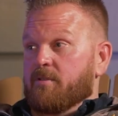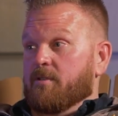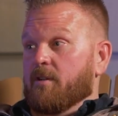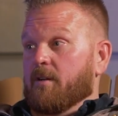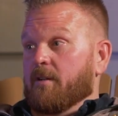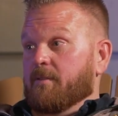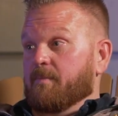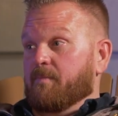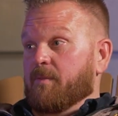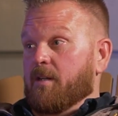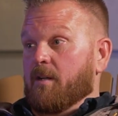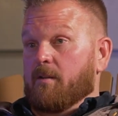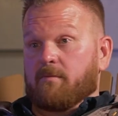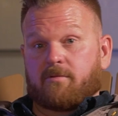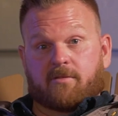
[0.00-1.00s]
start?
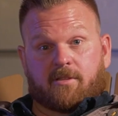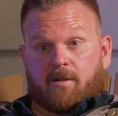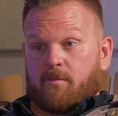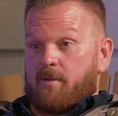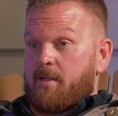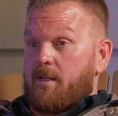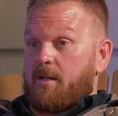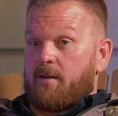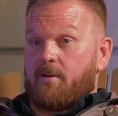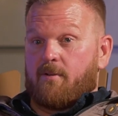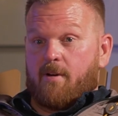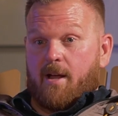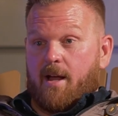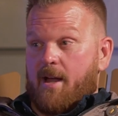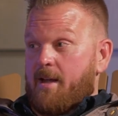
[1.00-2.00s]
Someone needed a
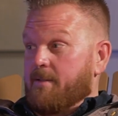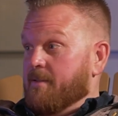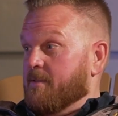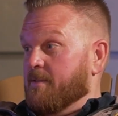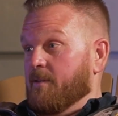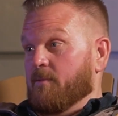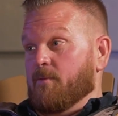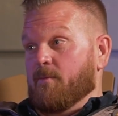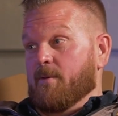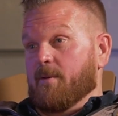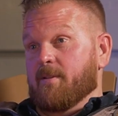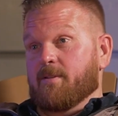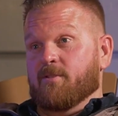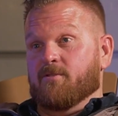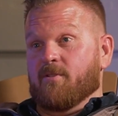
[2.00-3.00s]
ride, someone
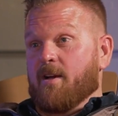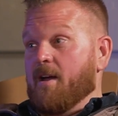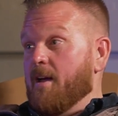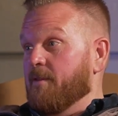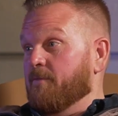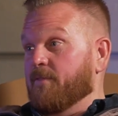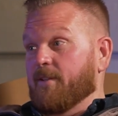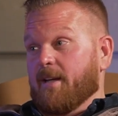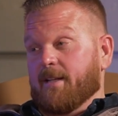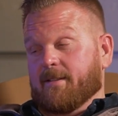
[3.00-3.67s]
wanted to drive.